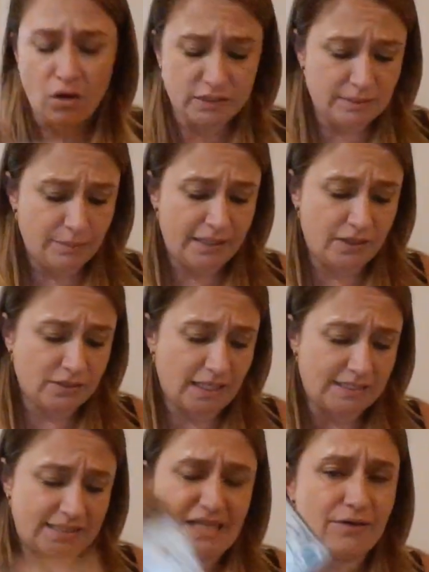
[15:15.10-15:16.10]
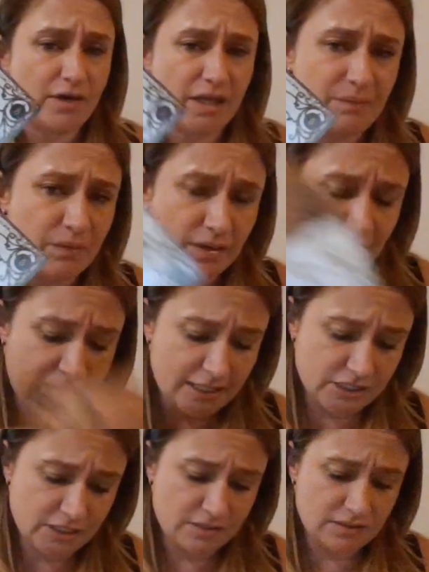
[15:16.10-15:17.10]
Or somebody here's got secret
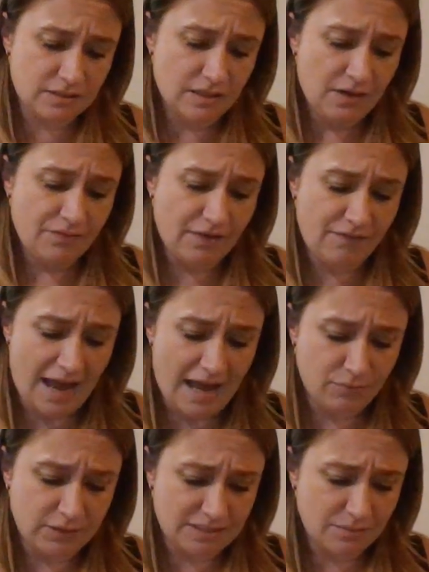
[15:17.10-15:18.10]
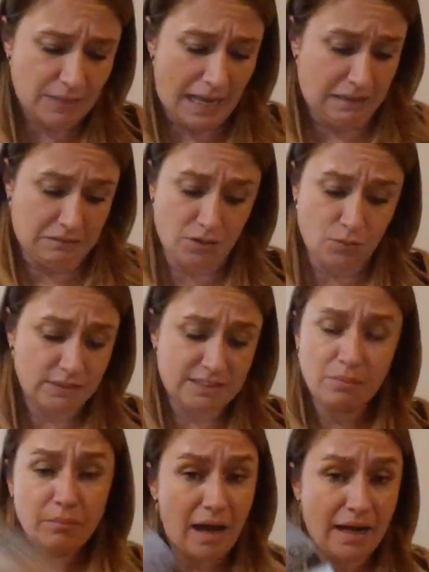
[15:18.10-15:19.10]
communications they've had with some, I don't know, with
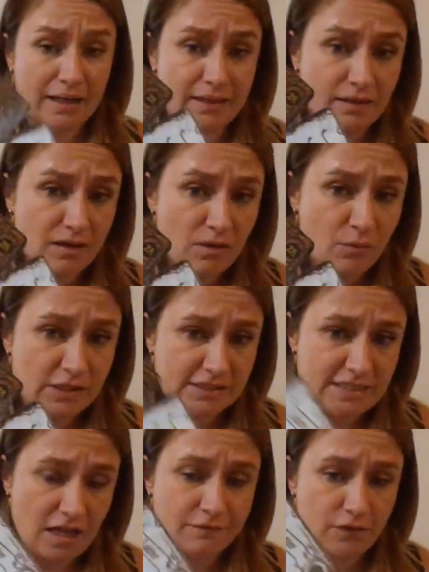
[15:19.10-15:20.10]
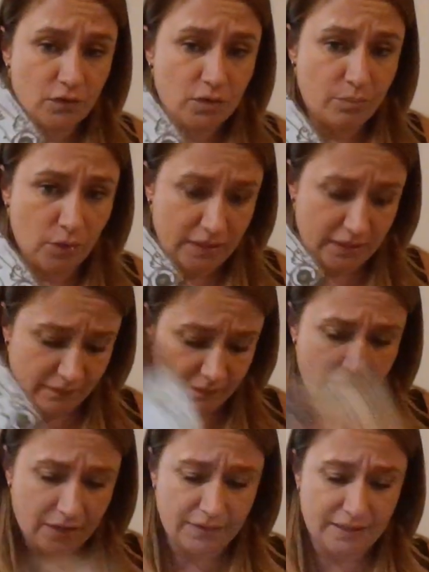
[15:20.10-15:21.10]
somebody, with the telephone, the book, and the
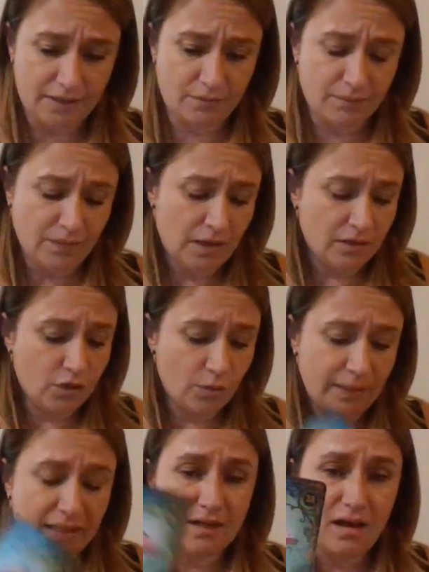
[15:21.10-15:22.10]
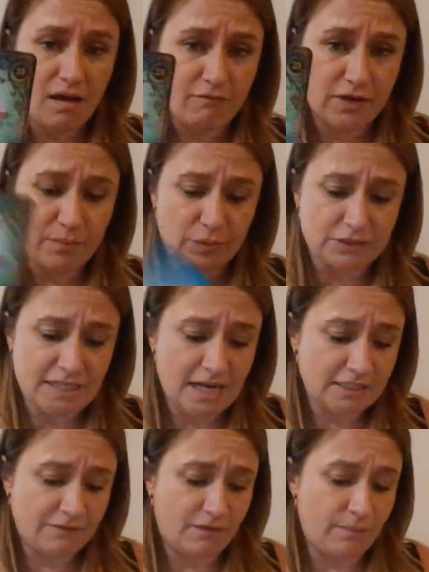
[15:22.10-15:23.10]
letter here. You're being covered and
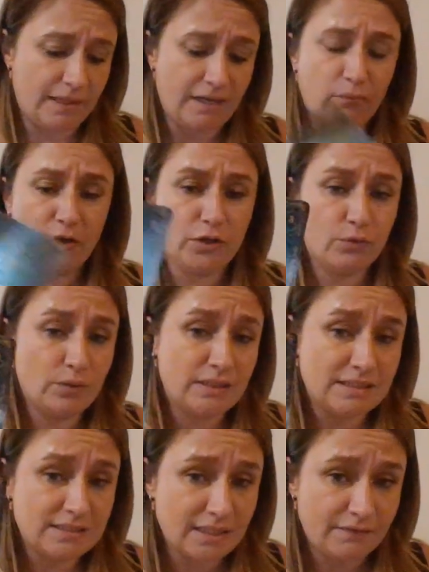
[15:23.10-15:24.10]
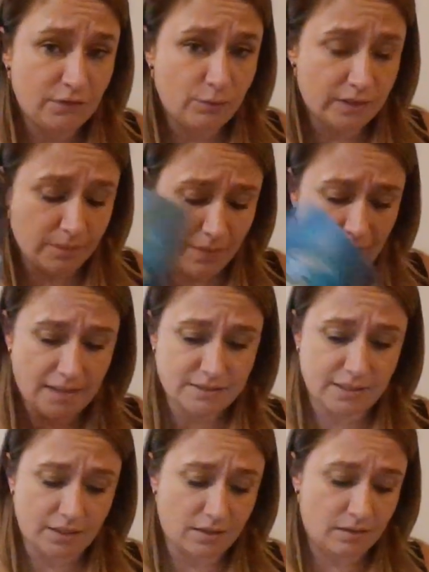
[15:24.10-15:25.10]
protected from anyone who would deceive you with the
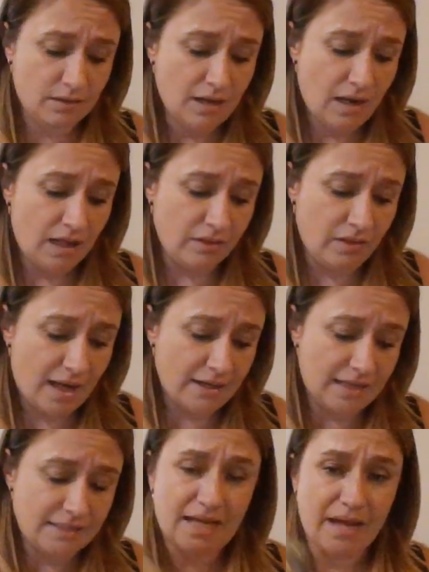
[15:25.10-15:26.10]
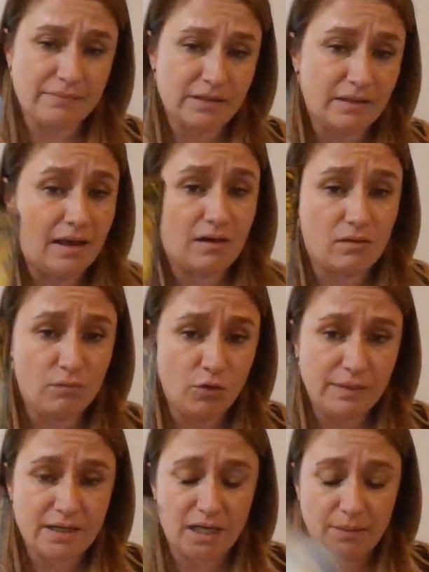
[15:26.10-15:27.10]
mask here. A lot has come to light or will
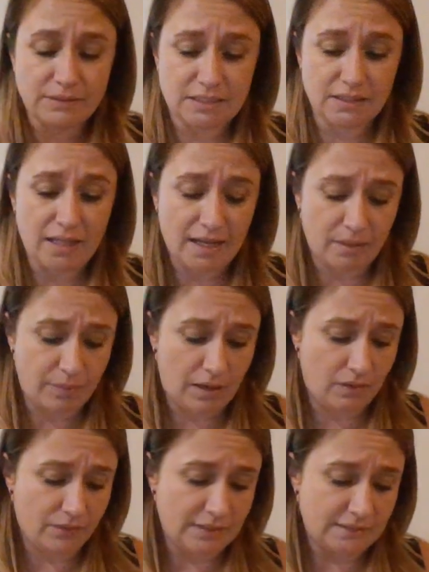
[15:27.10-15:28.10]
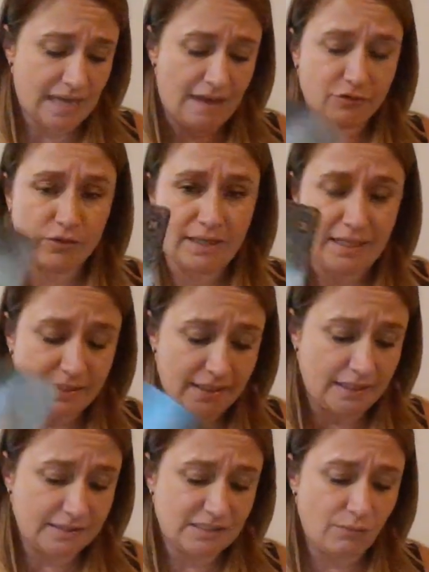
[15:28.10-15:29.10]
be coming to light about this after an
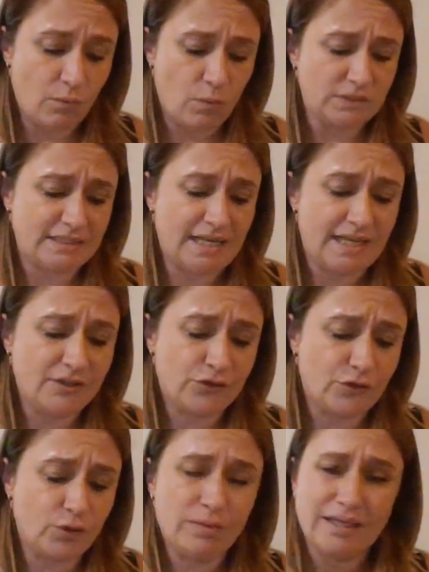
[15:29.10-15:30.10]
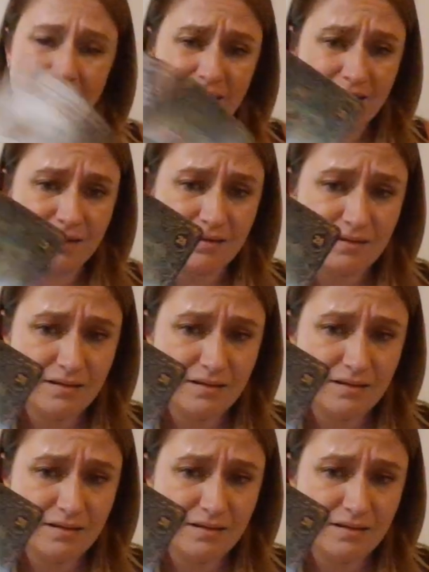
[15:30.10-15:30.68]
ending. Someone wants to end your new beginning.